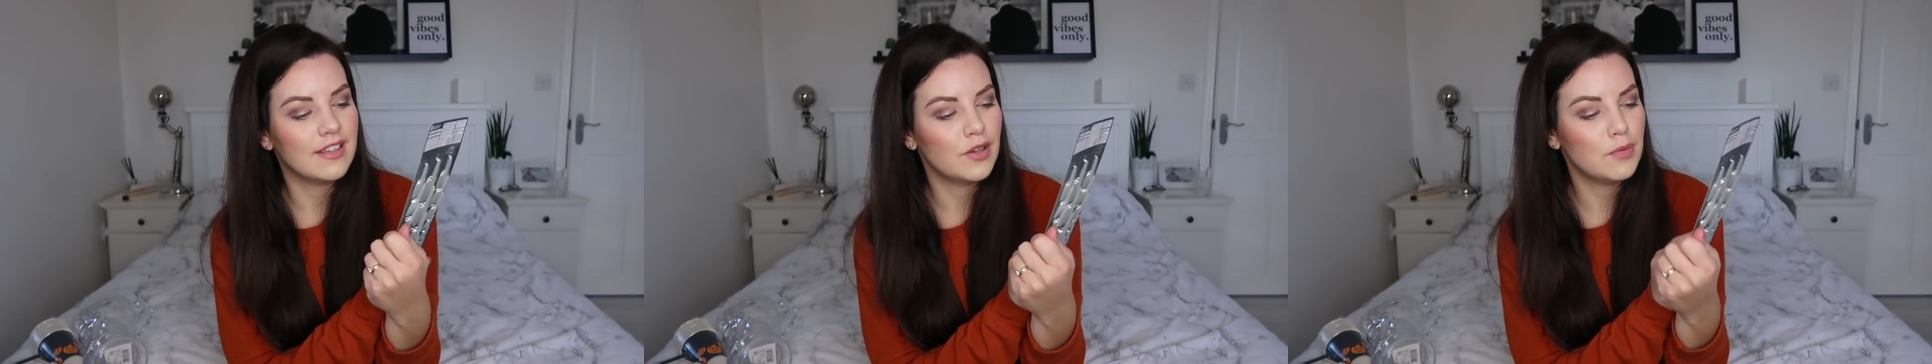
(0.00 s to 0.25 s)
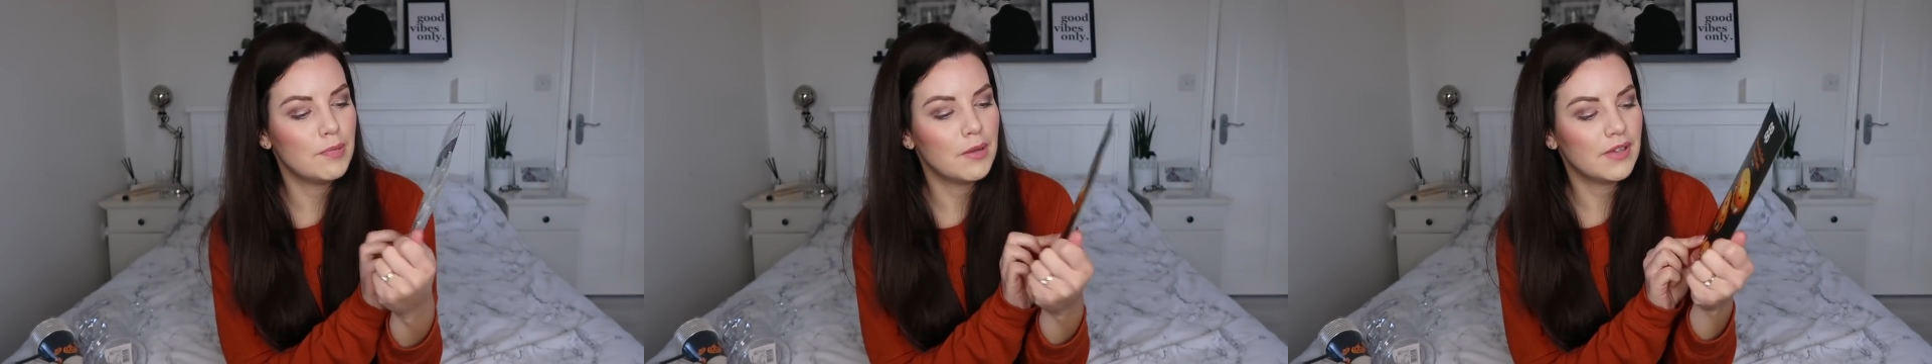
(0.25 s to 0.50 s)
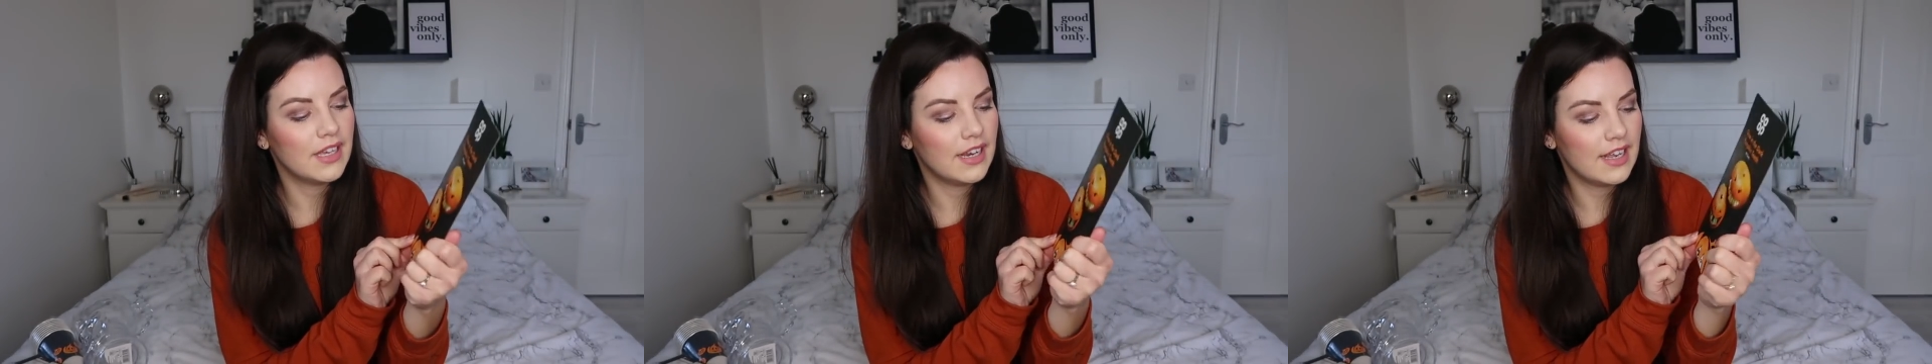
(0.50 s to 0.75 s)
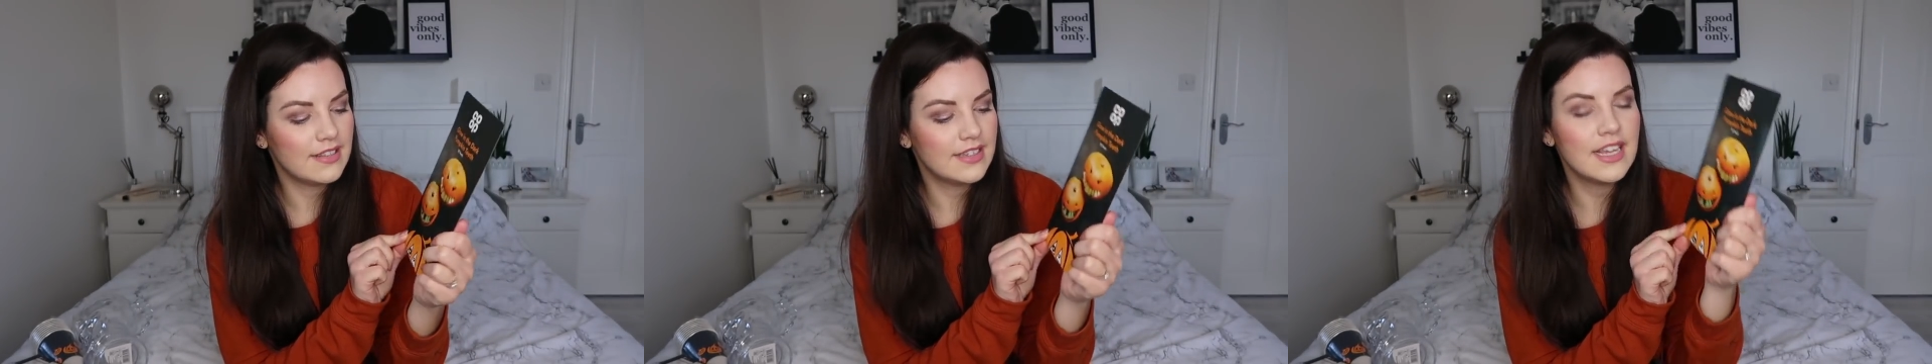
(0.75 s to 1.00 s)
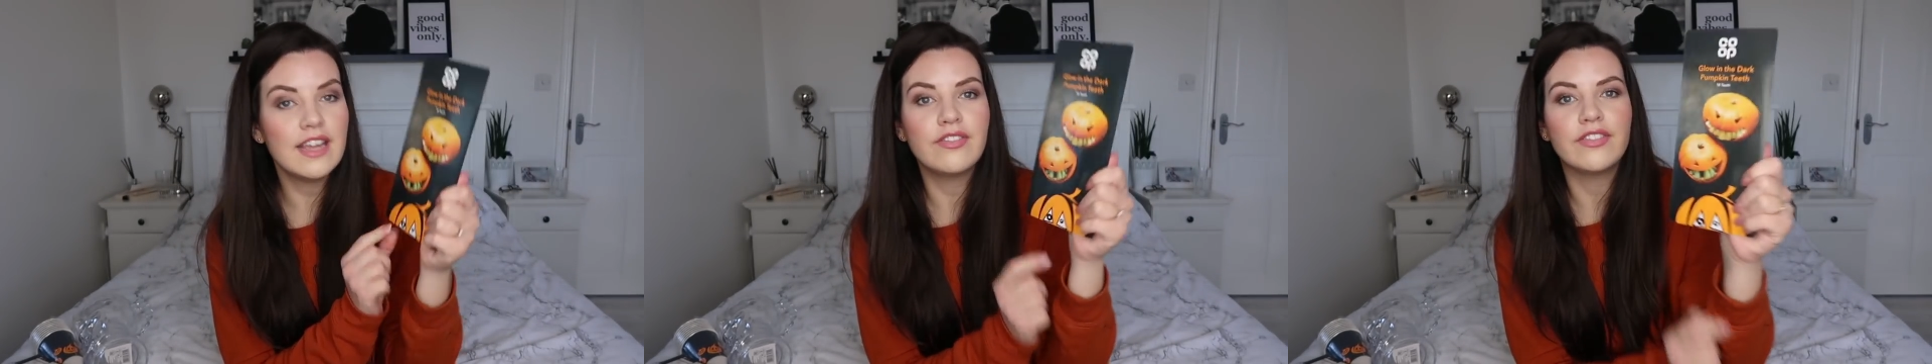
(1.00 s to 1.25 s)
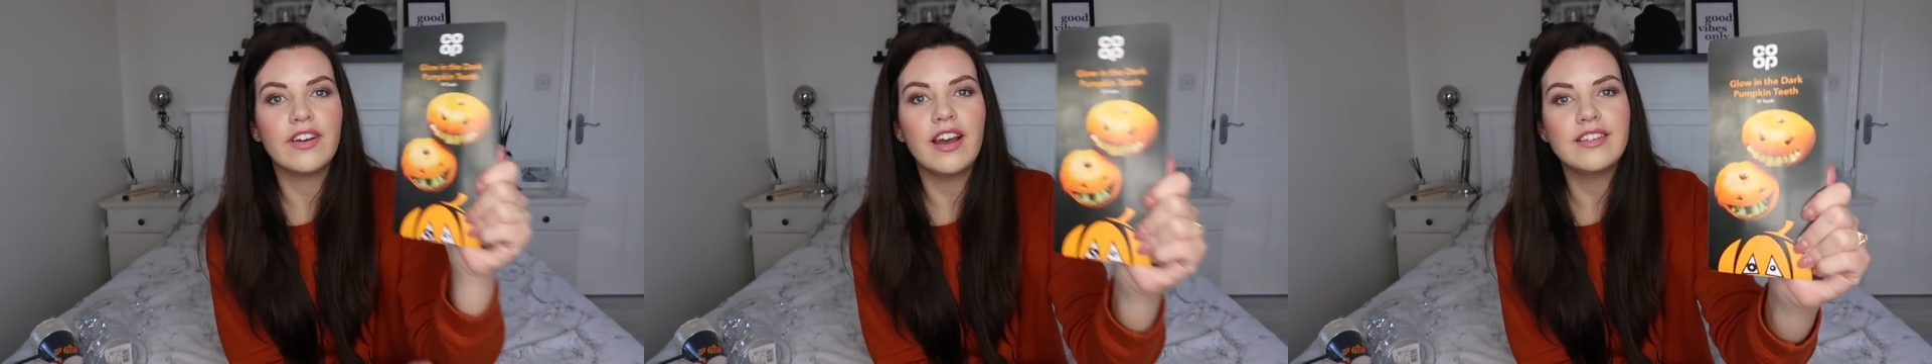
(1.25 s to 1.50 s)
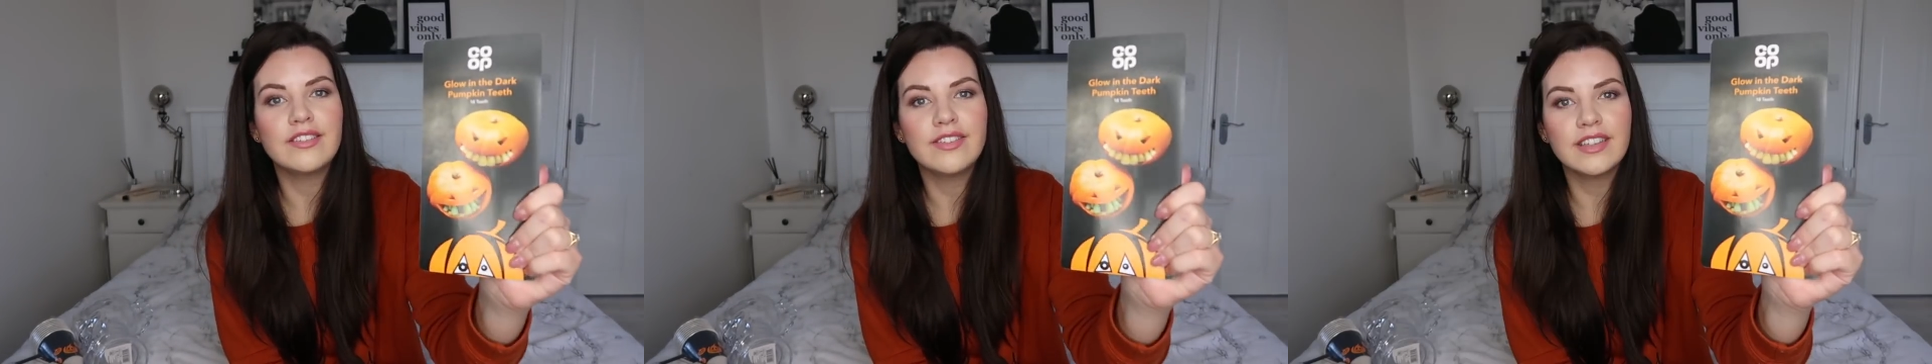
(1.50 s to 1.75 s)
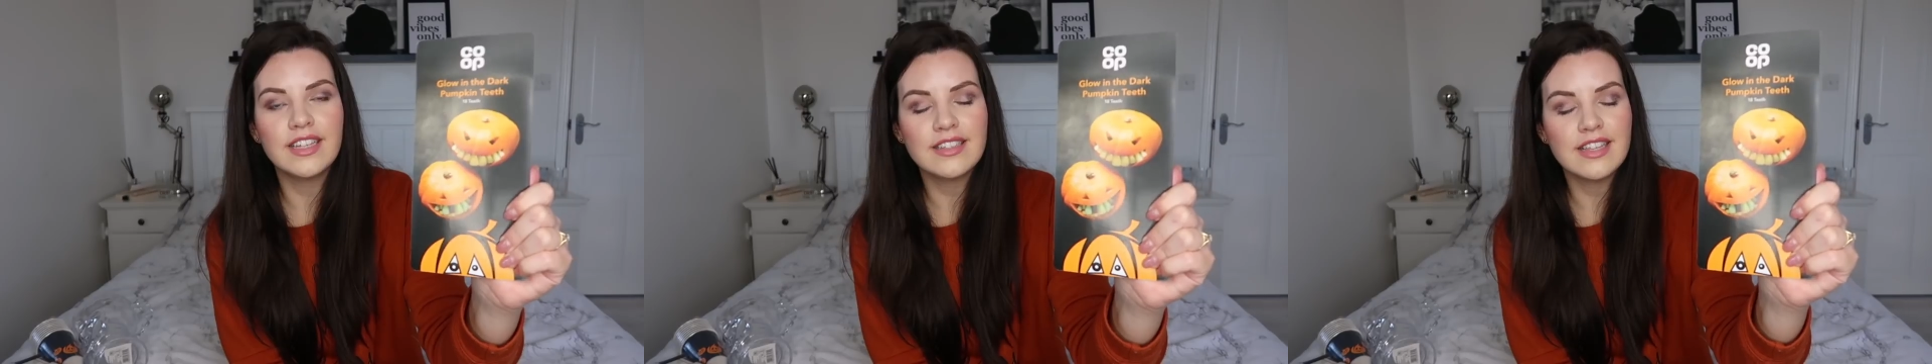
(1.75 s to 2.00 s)
so your pumpkin has teeth. I just
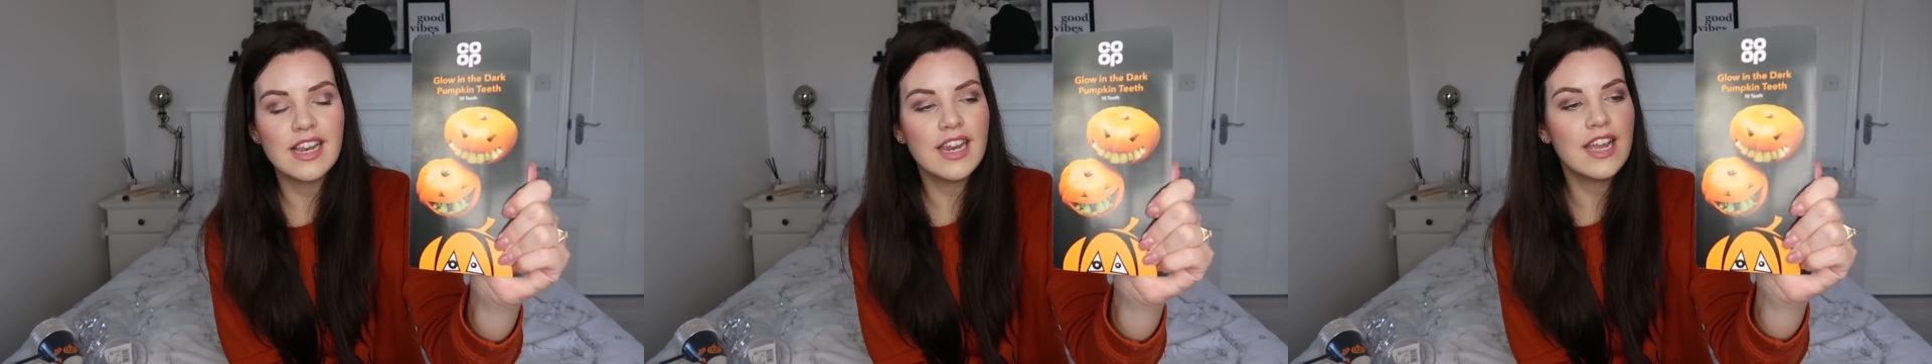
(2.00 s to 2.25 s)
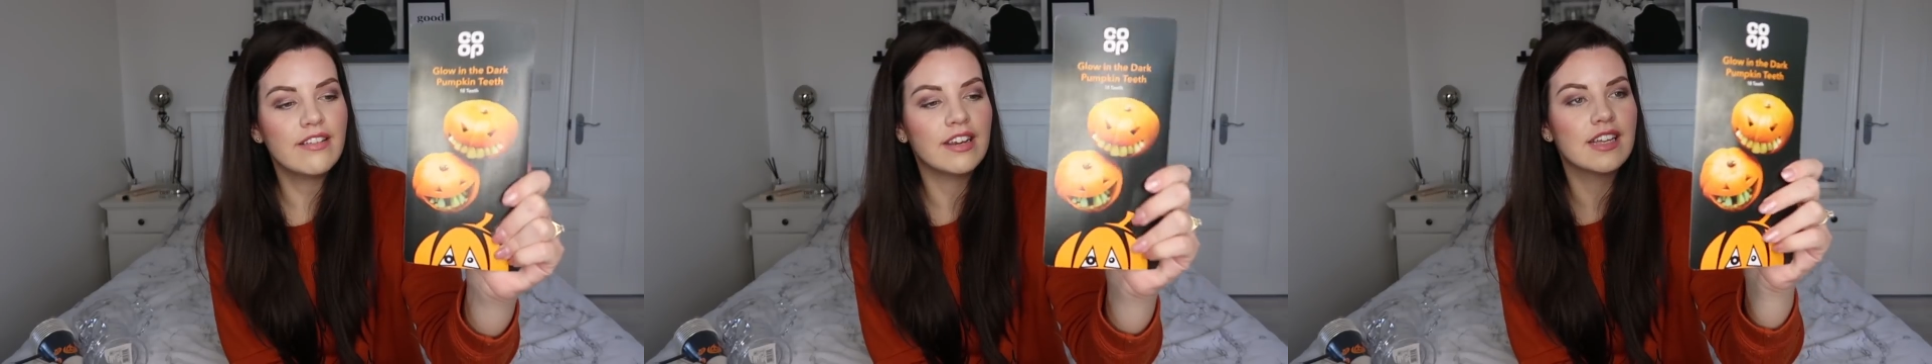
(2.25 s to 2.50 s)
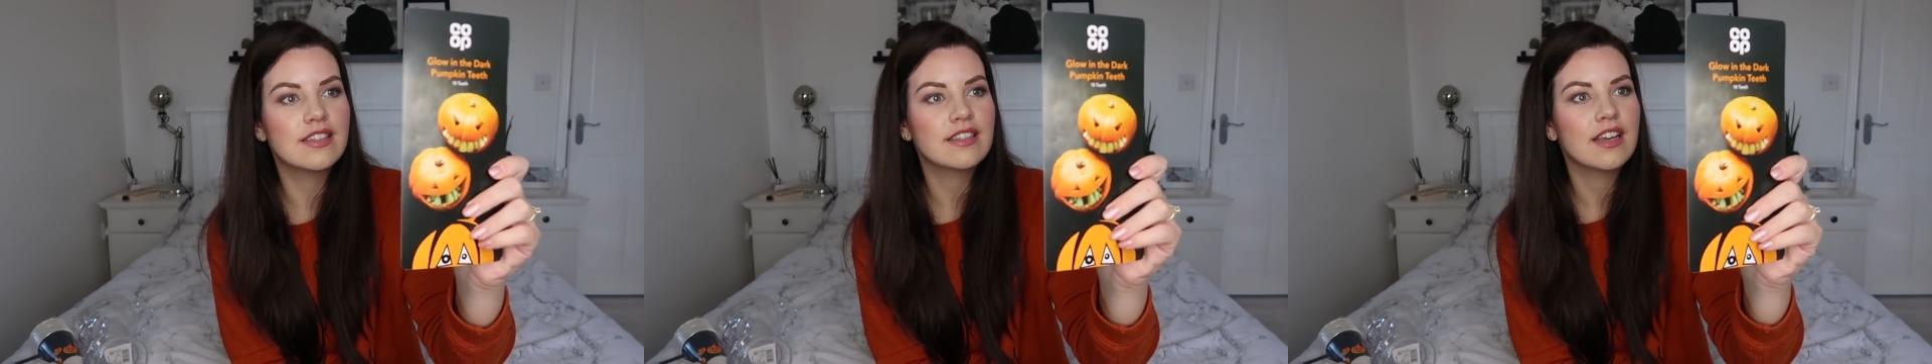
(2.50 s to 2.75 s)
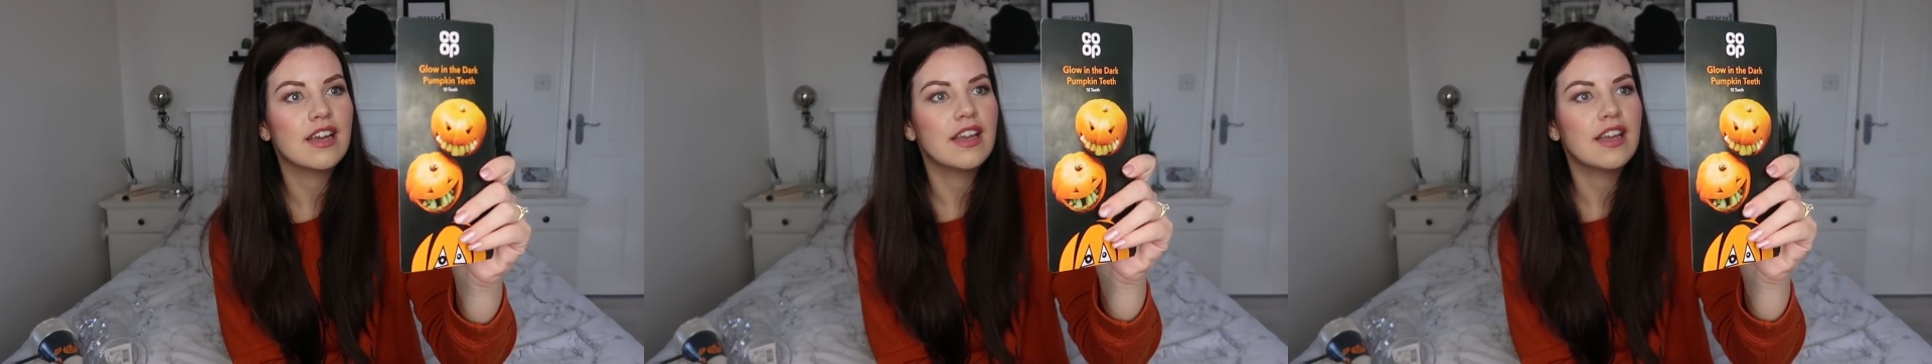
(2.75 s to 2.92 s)
think that's hilarious.